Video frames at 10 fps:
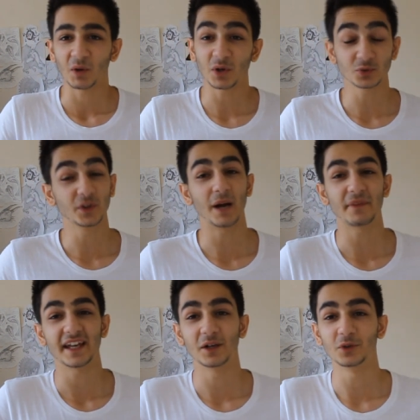whilst walking
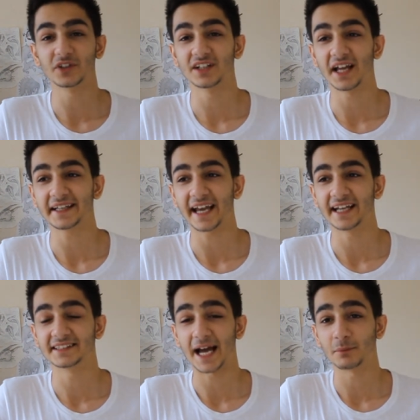up the hill looking like
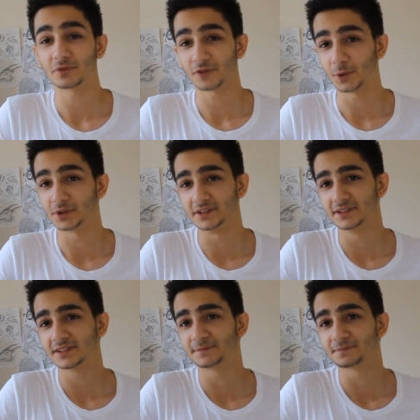a damp
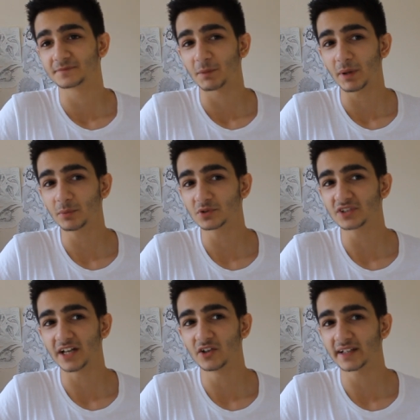rodent, people were
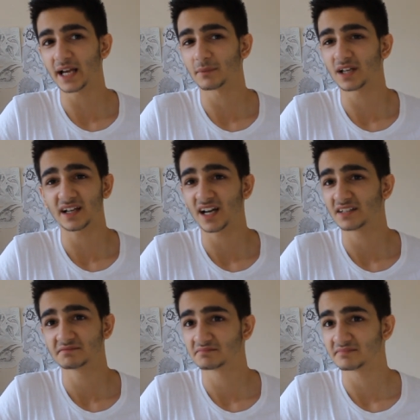just like looking at me like
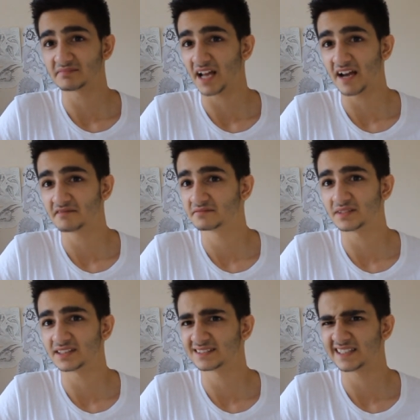I
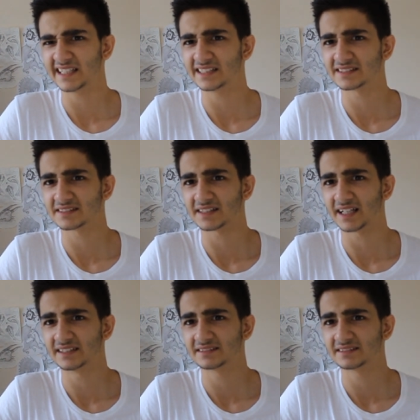have a disease that